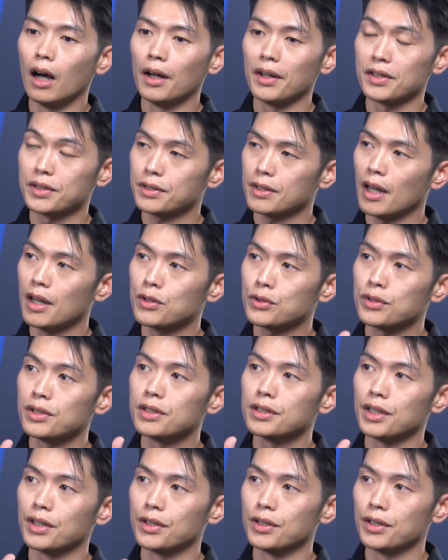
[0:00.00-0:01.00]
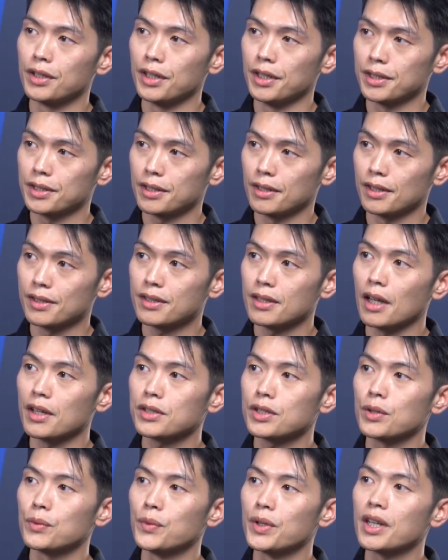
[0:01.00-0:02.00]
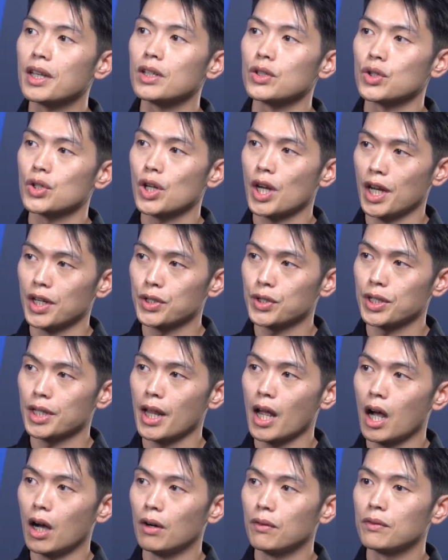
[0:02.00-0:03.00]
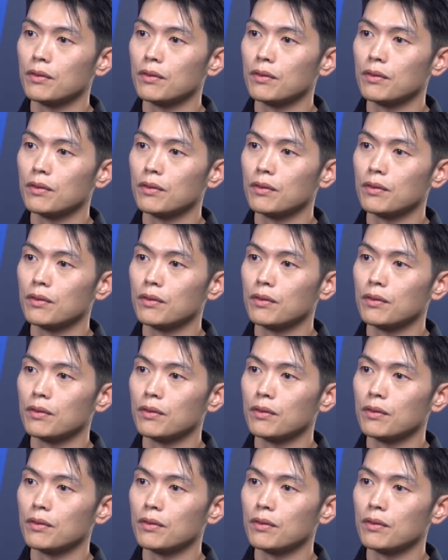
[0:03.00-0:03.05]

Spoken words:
extension degrees is something we can change now